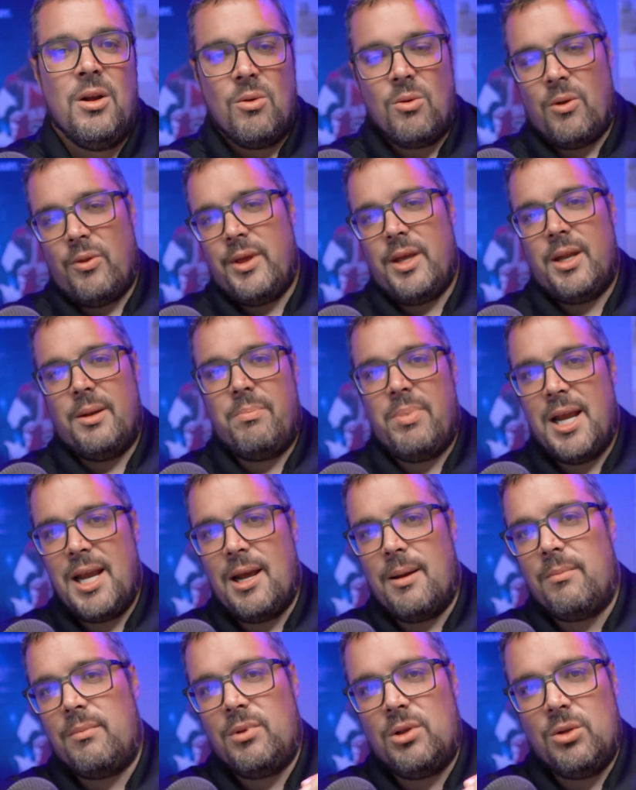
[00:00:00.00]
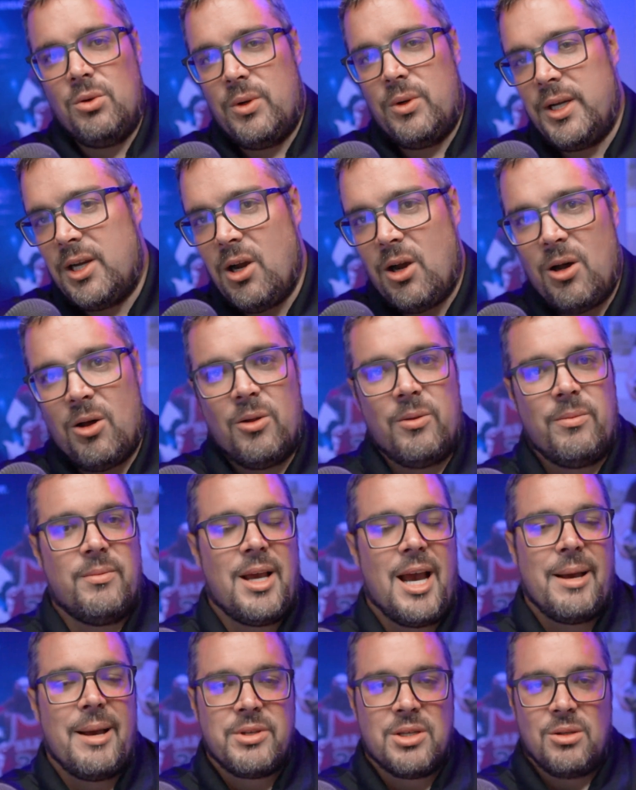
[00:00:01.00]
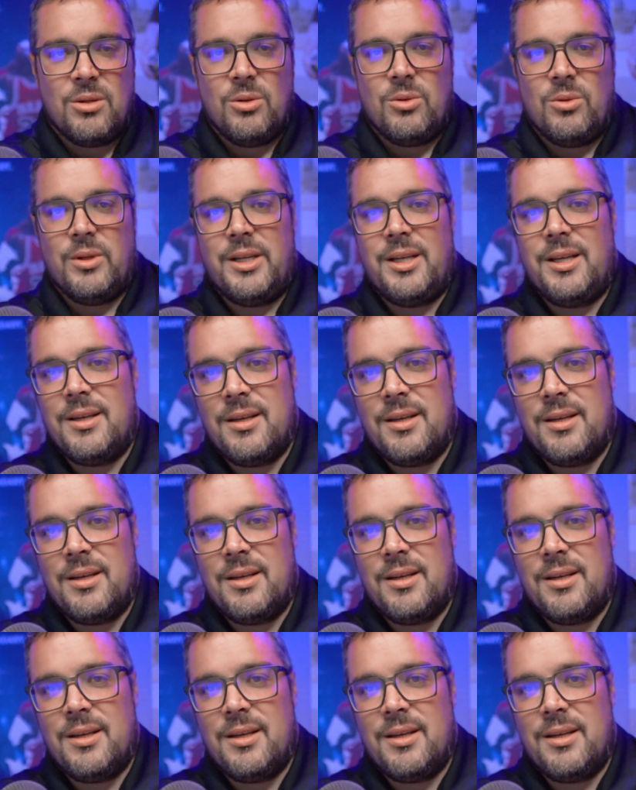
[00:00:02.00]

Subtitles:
Well, then bam, Louis Galt, absolutely